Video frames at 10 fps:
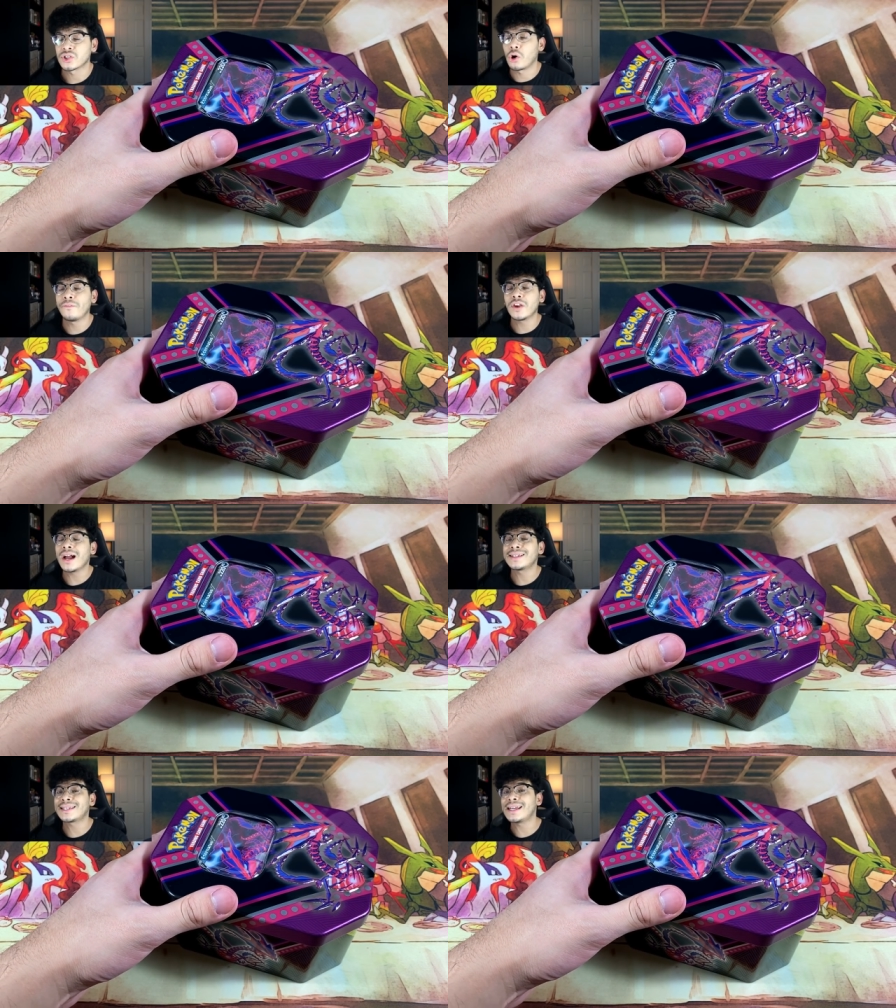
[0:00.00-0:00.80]
So if you
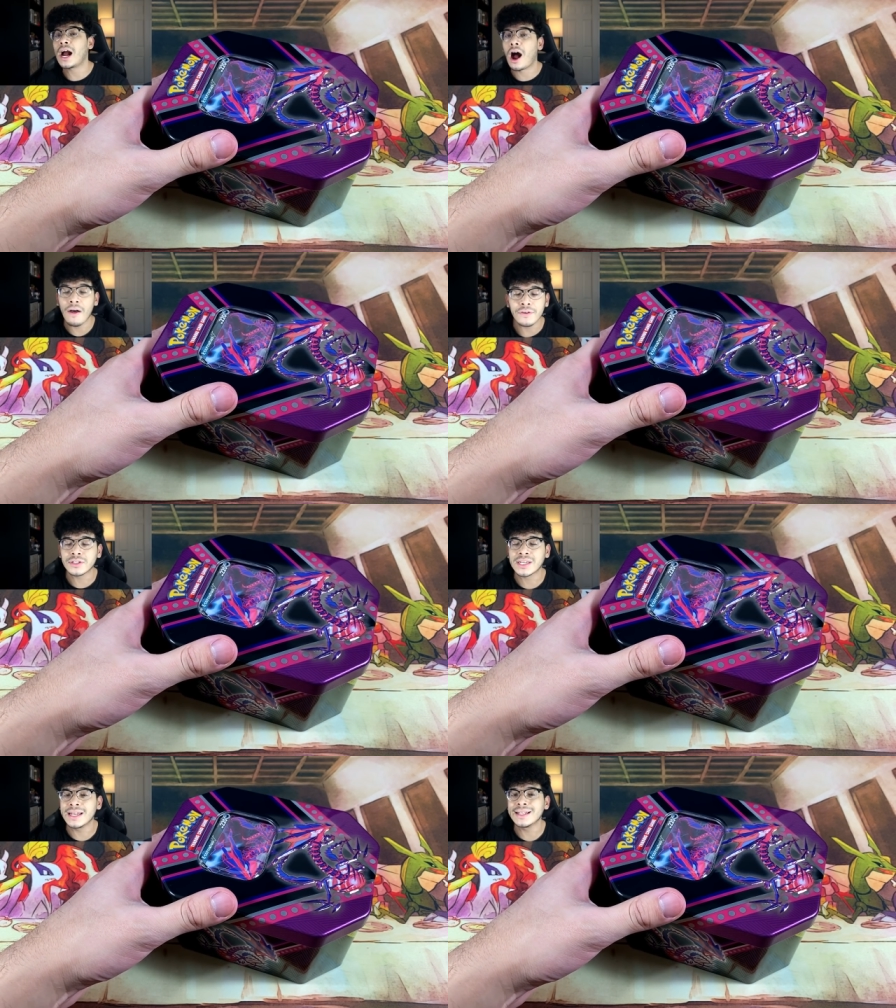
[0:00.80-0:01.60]
guys see other
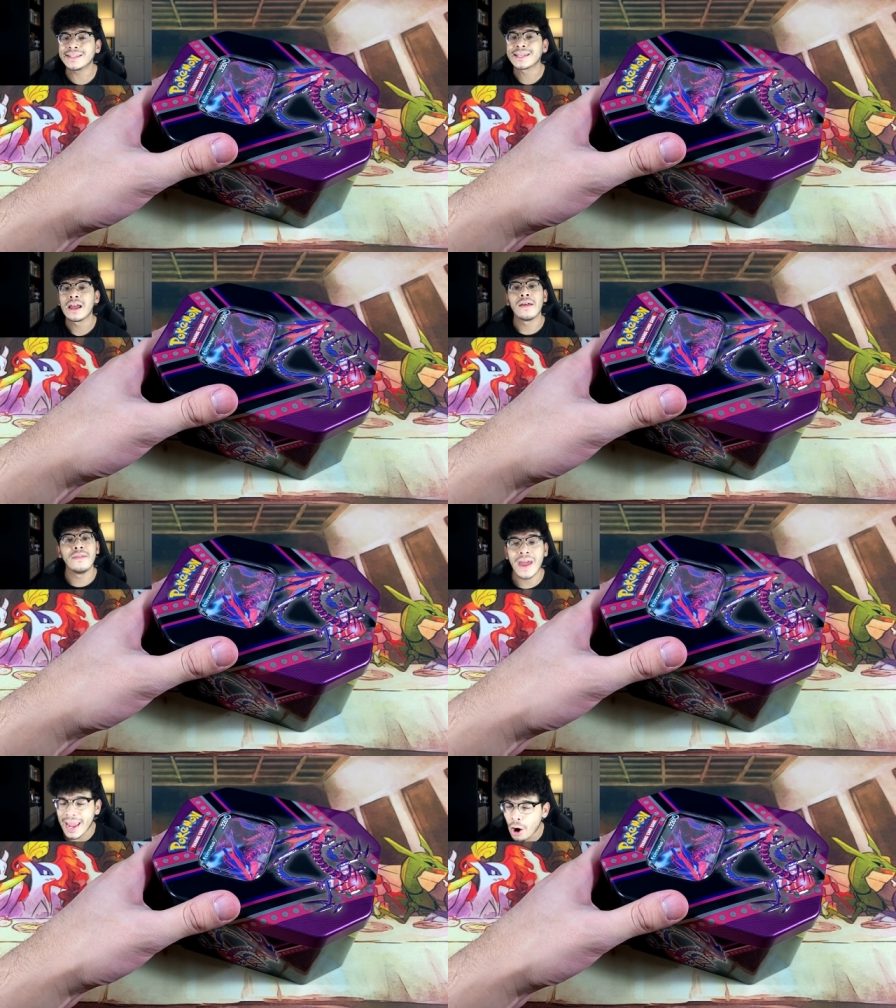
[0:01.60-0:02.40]
tins,
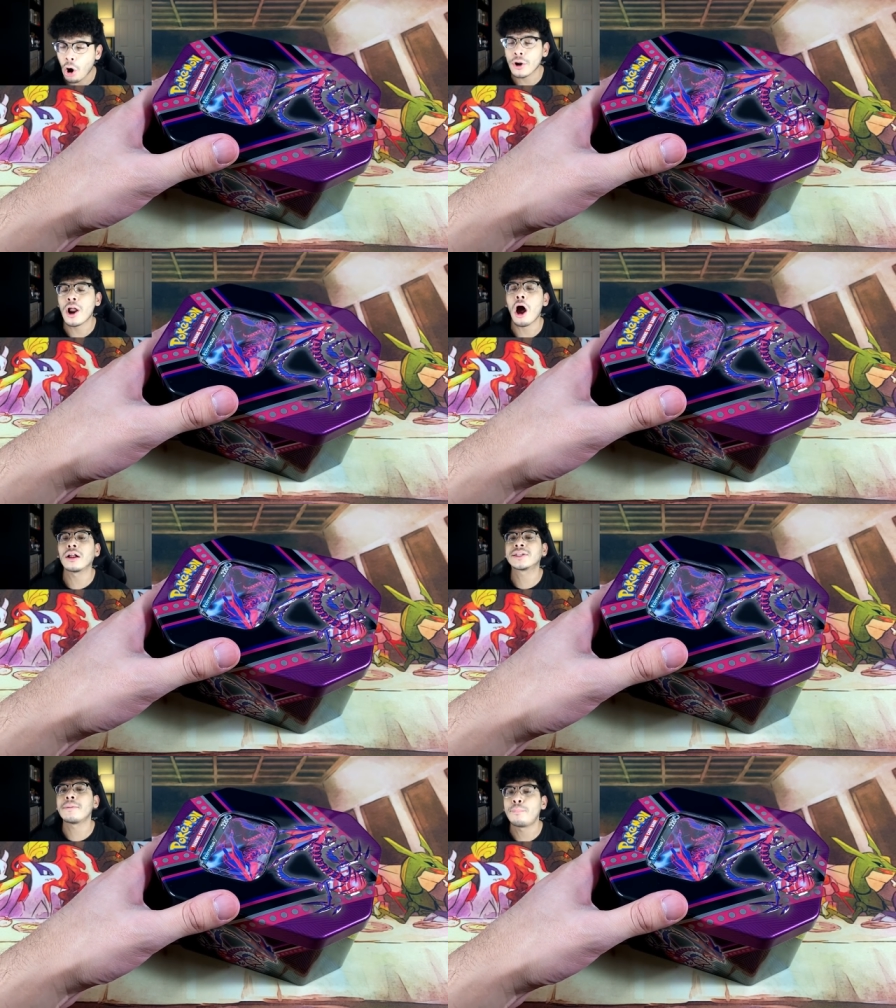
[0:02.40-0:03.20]
they are
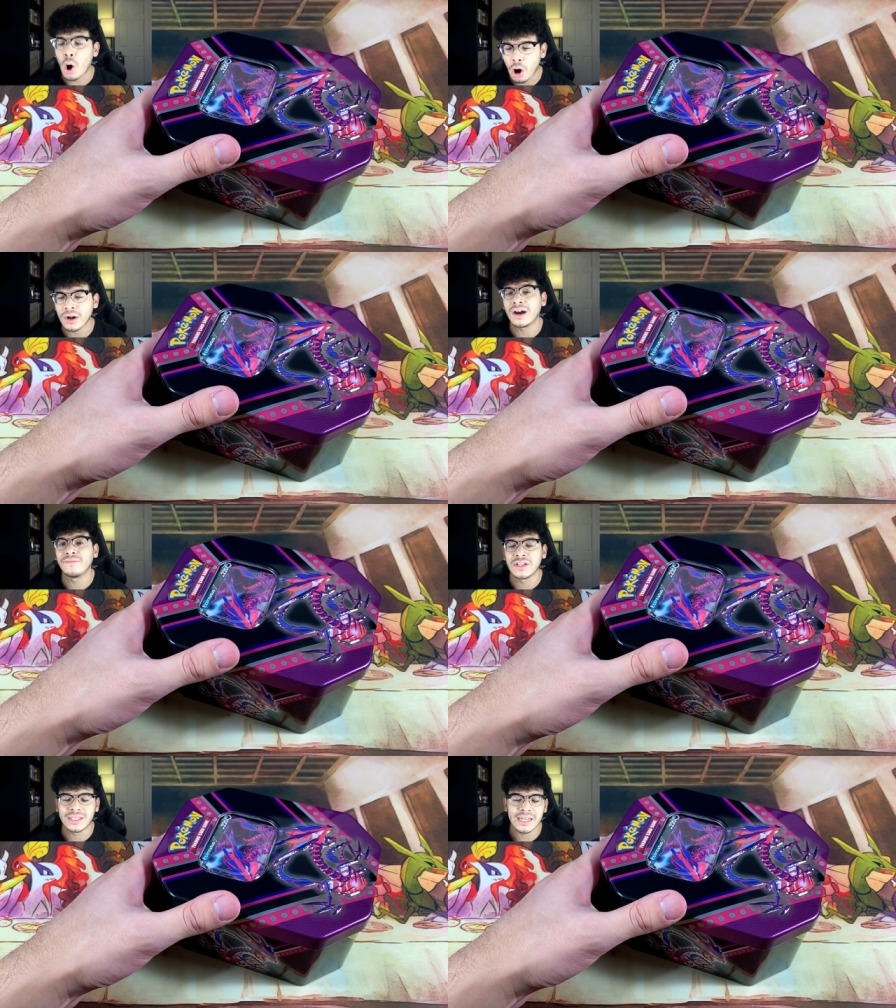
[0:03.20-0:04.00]
not part
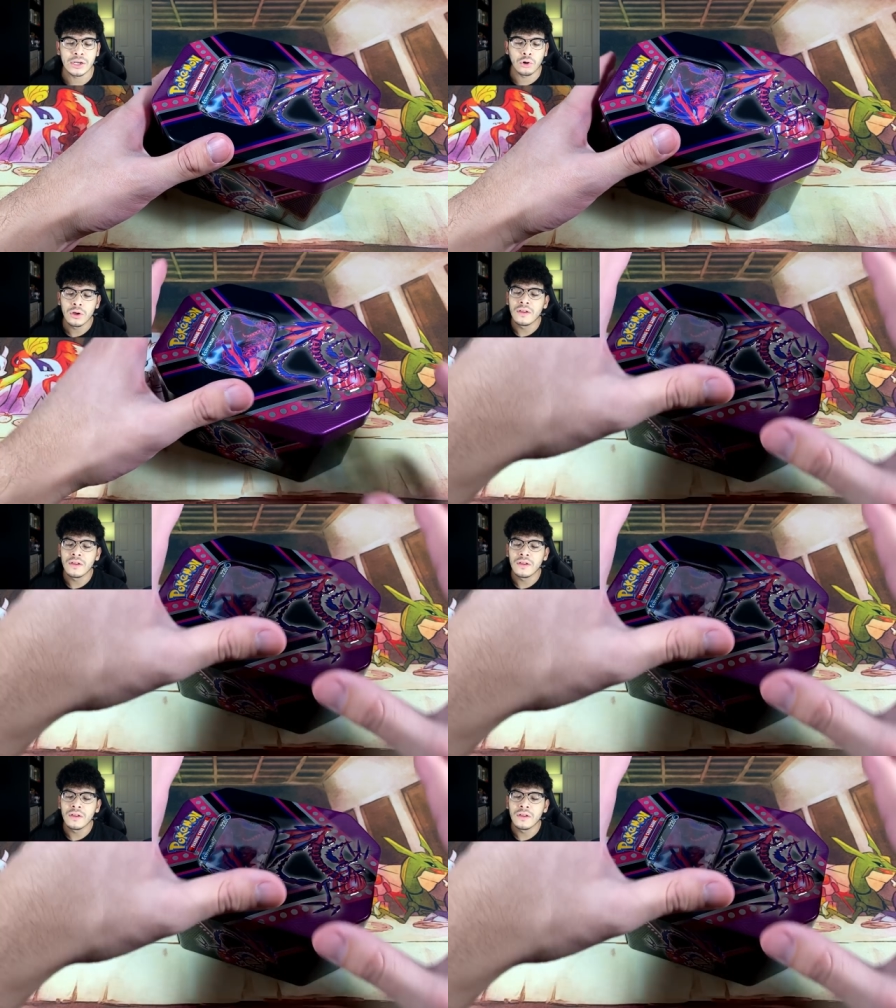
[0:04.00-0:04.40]
of the deal.